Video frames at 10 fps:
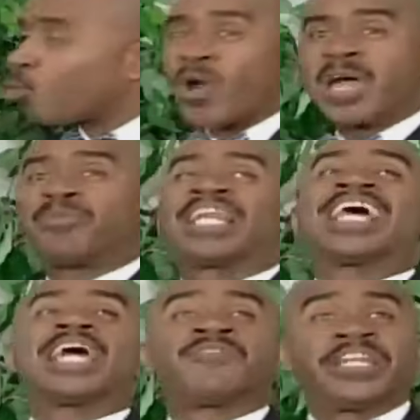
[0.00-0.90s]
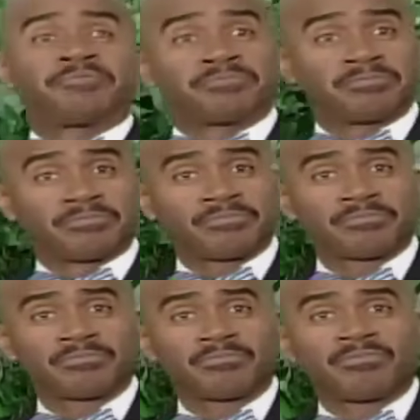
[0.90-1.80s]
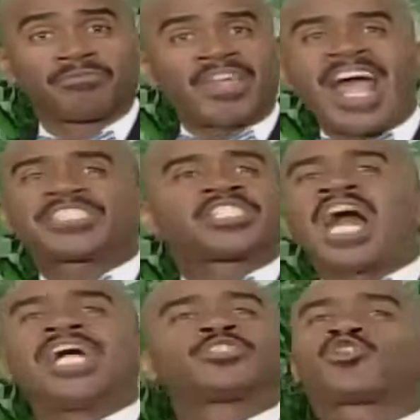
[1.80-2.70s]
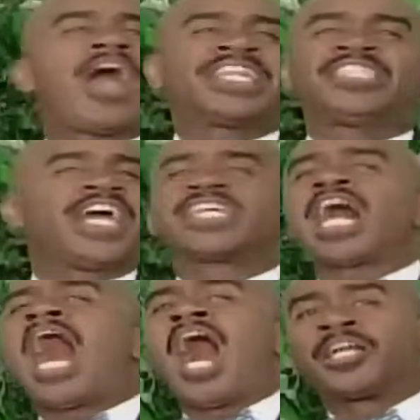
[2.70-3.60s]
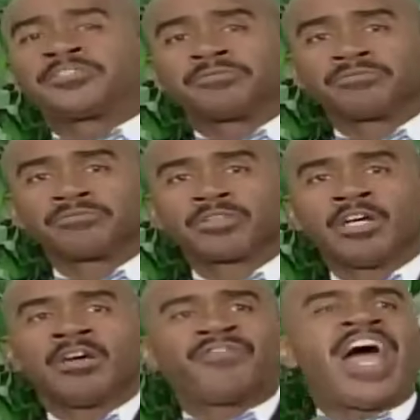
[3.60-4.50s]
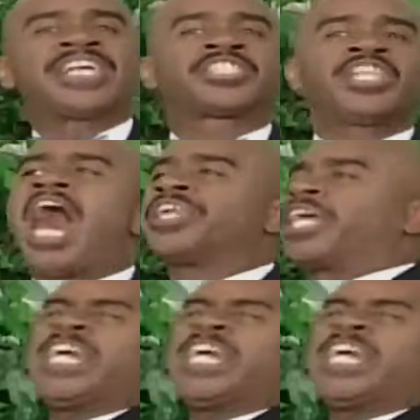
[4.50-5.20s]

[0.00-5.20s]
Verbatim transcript: We believe it. That's right. There's none greater than God. Amen. There's none